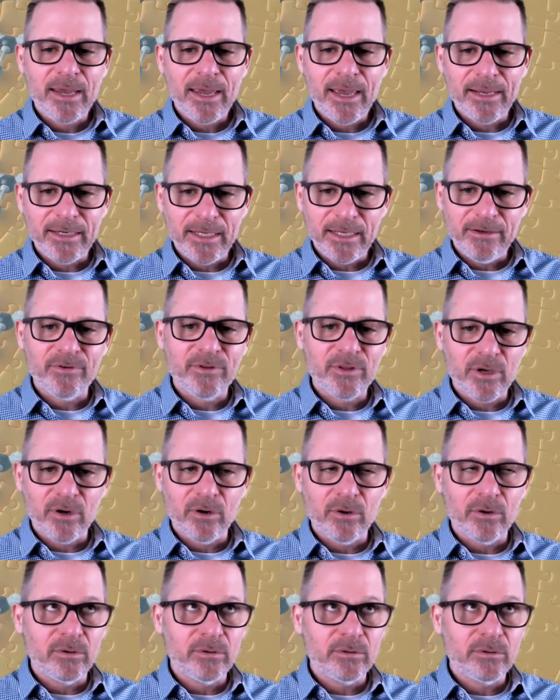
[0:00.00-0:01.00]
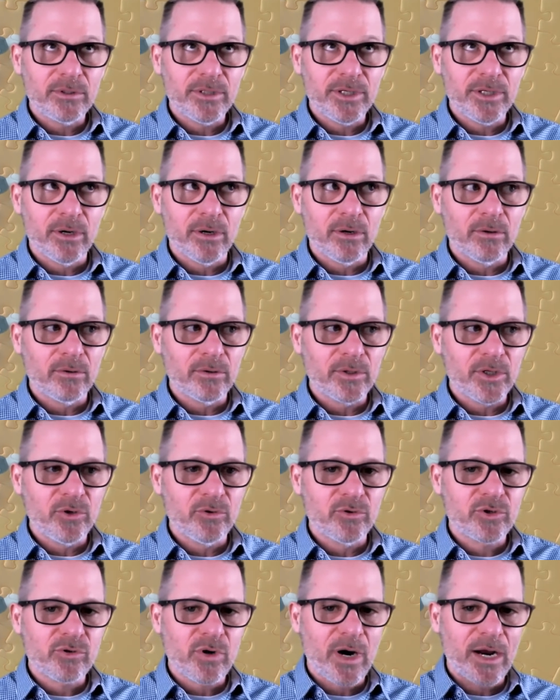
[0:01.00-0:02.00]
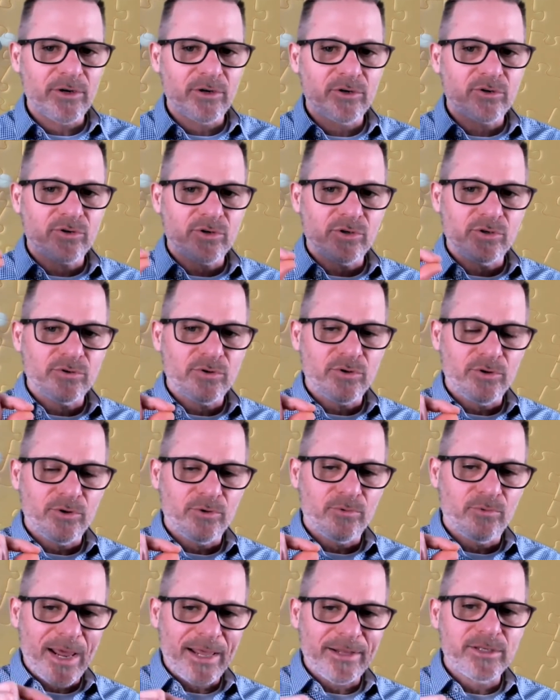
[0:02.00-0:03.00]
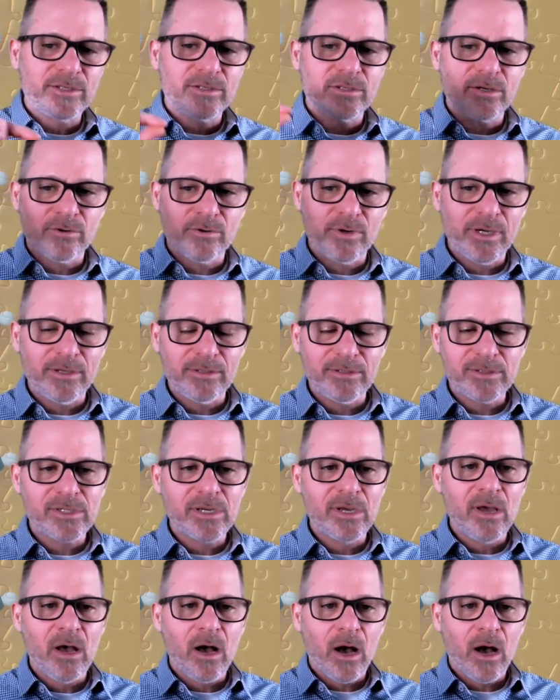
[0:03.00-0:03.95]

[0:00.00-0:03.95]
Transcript: And even though, you're trying to turn your reds to greens,